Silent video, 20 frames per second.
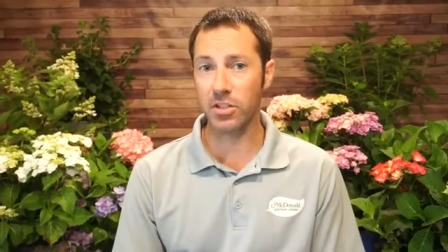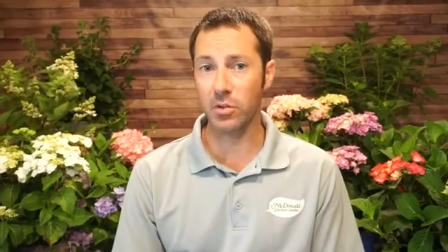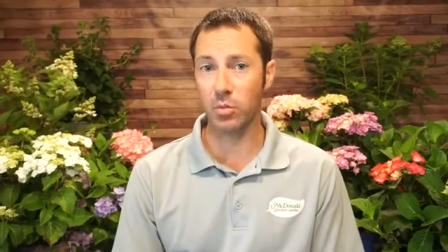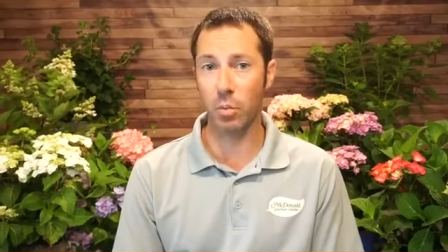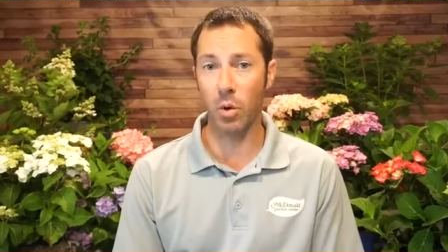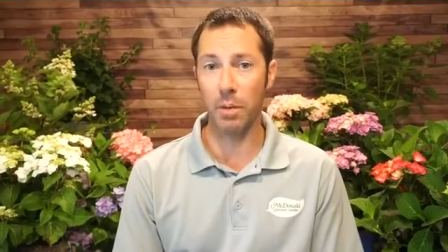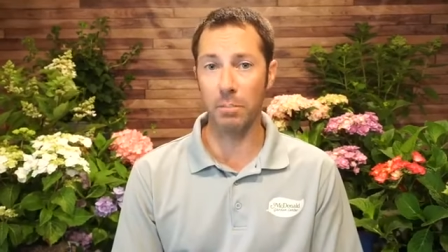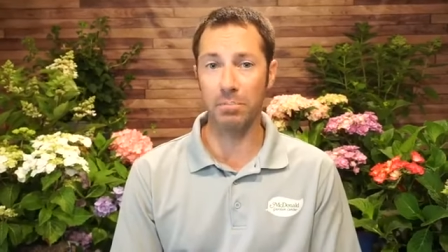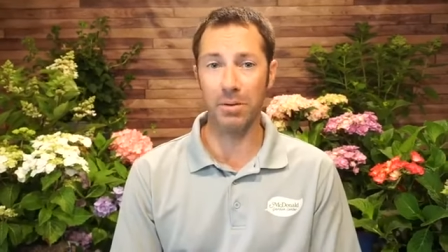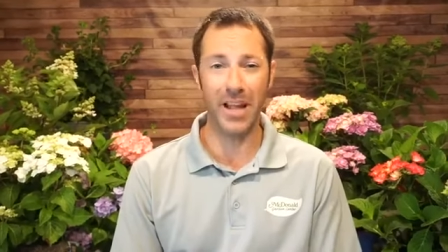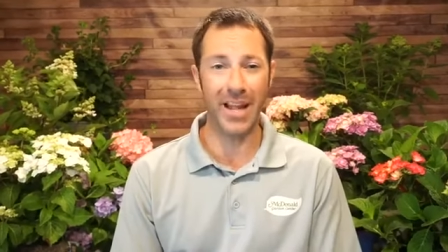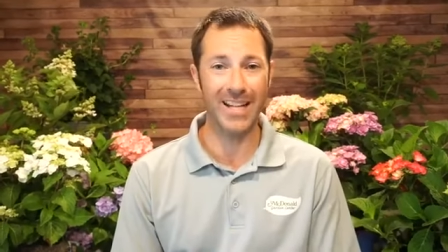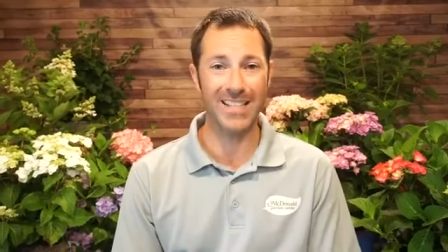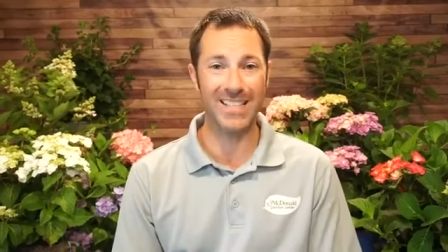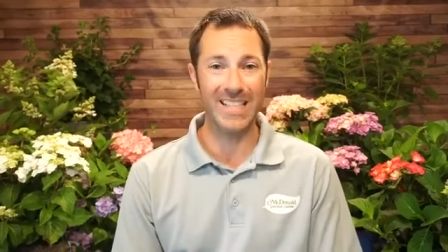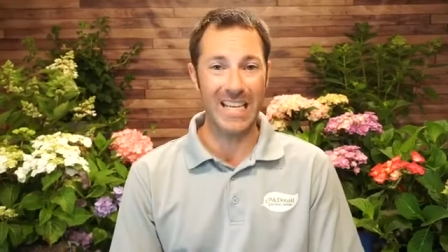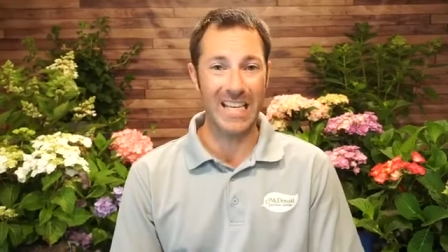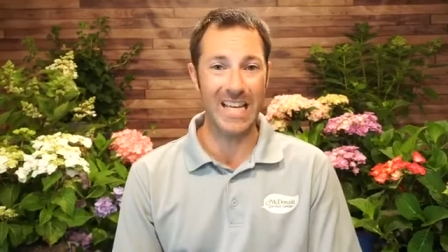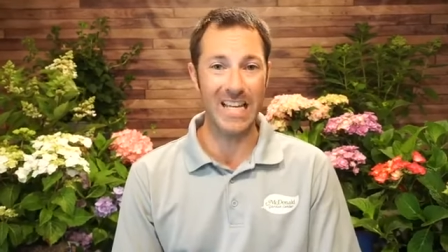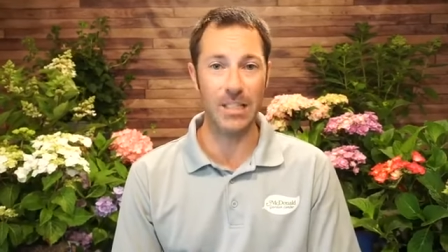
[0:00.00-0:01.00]
is what
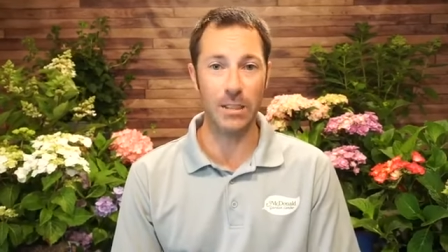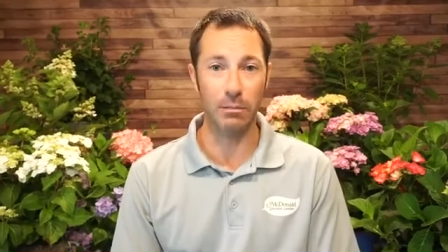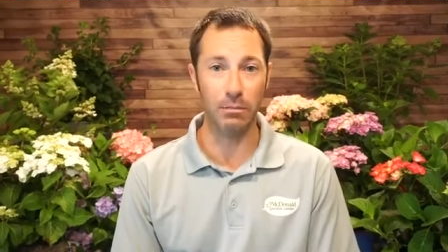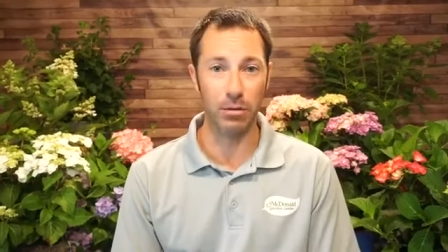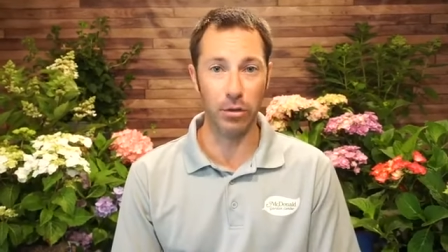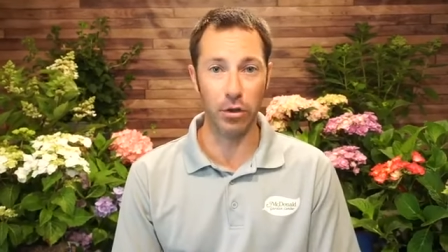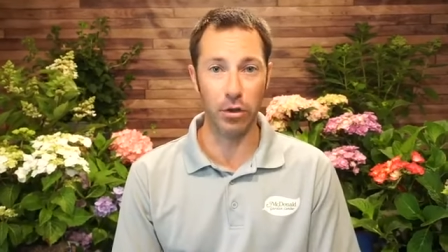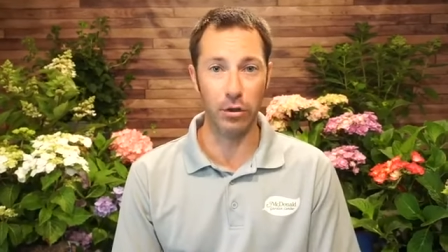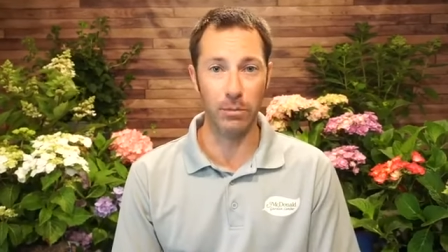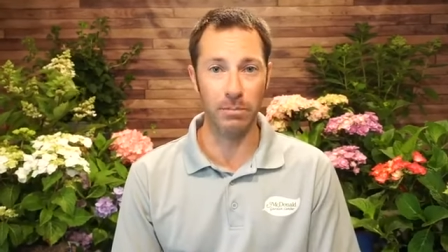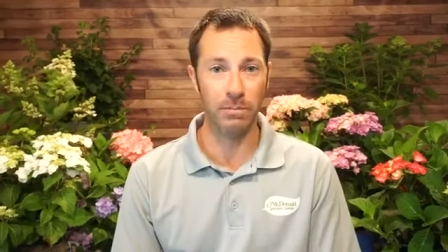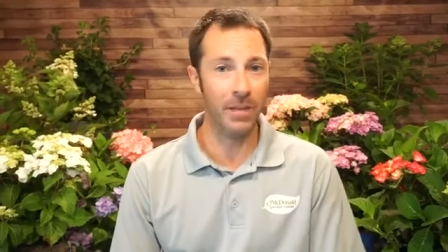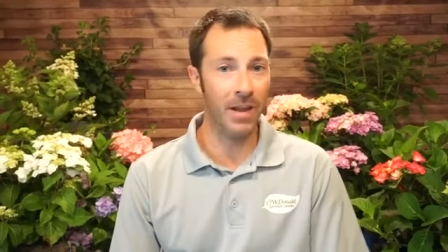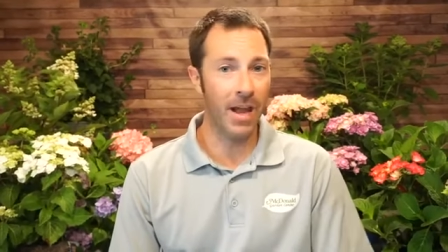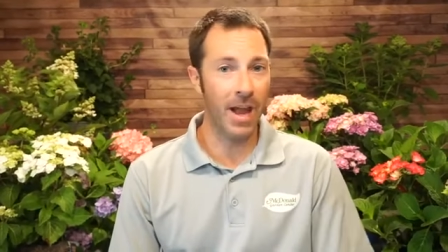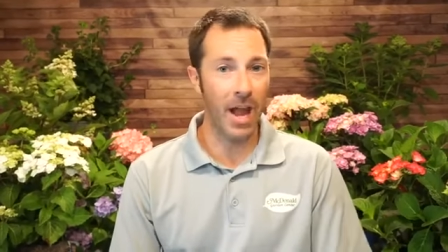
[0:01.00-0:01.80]
plants need to bloom,